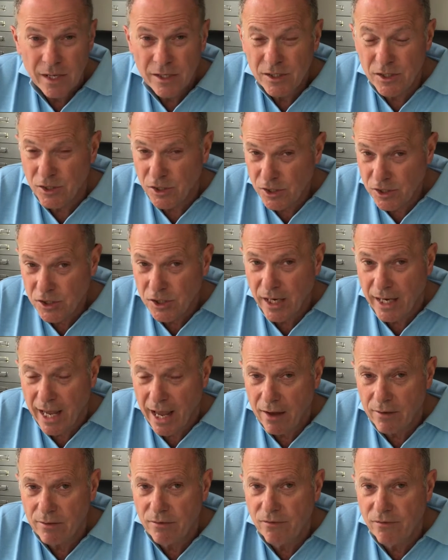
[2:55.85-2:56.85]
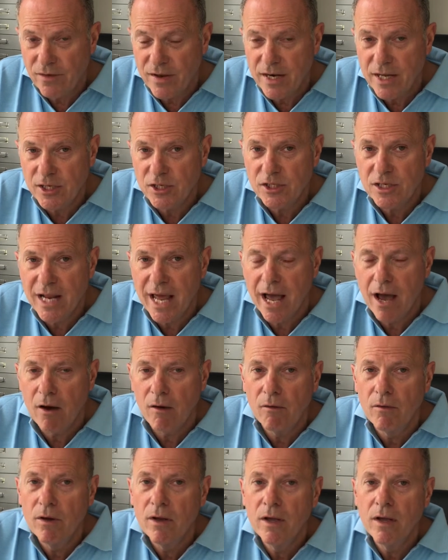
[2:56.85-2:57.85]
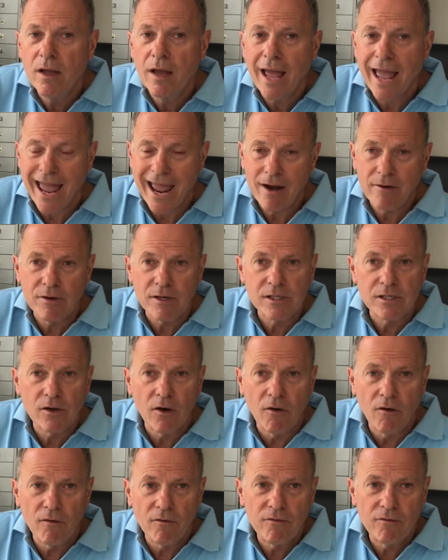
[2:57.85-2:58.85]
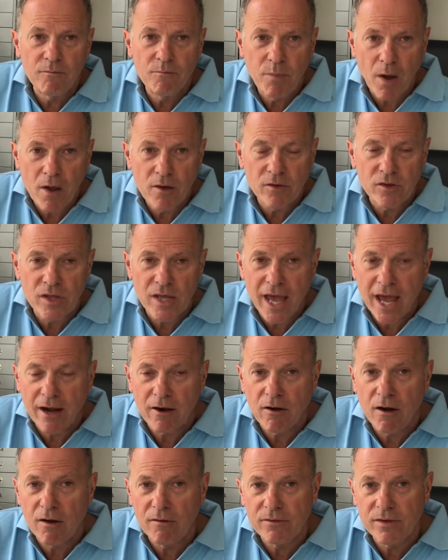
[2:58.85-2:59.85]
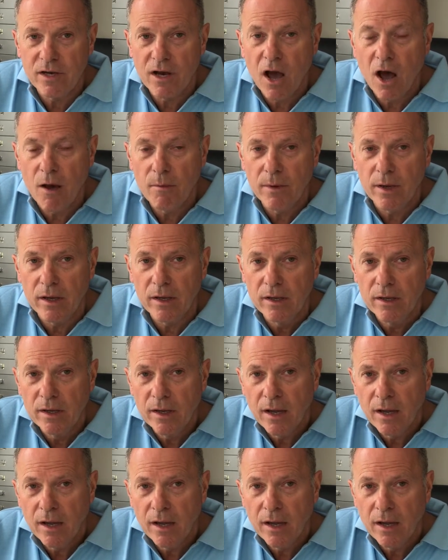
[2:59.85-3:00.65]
So just check out the Finish Now areas of both the aircraft and armour,